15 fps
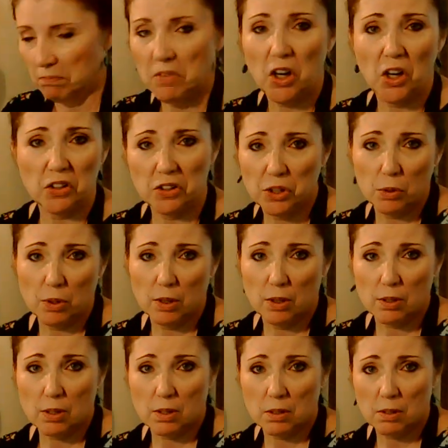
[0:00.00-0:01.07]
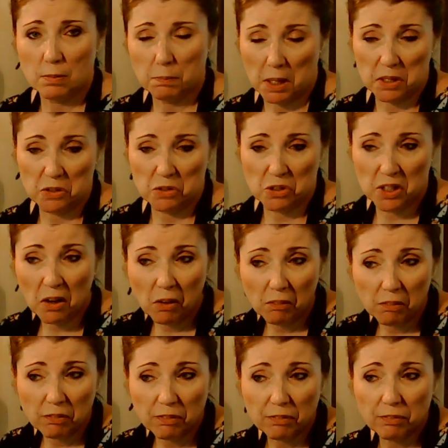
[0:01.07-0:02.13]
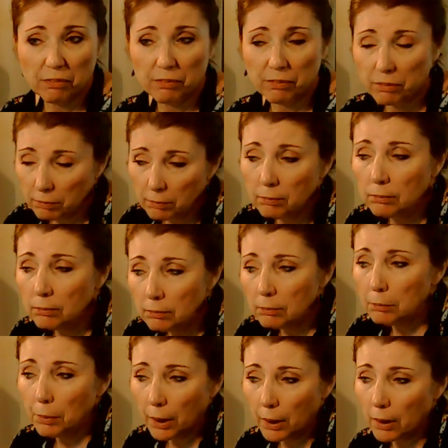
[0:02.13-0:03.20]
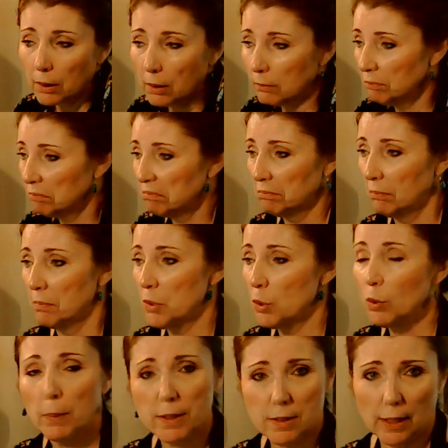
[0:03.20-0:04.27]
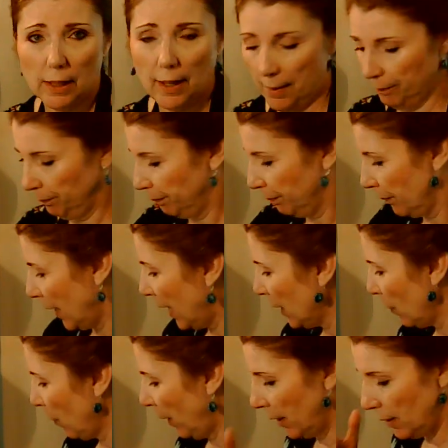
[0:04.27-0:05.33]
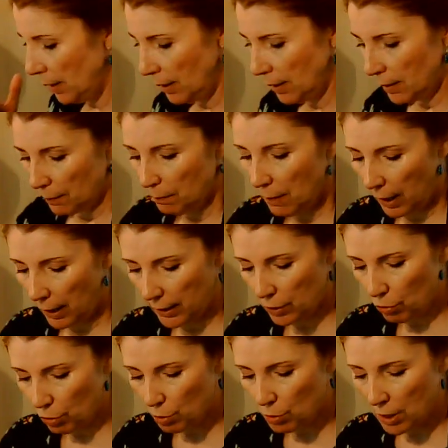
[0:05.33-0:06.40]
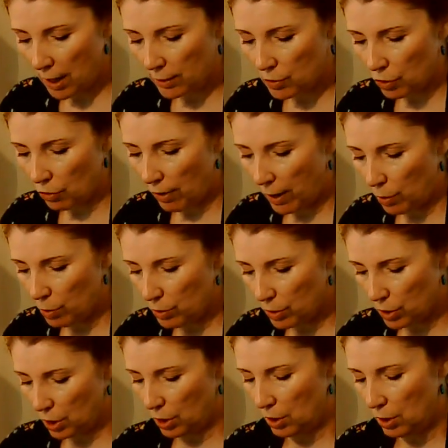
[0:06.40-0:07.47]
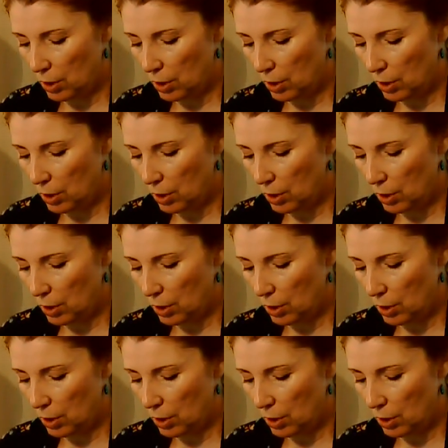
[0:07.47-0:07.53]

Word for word: Hard to do this by yourself, but I'm doing the best I can. Anyway, my croutons are out.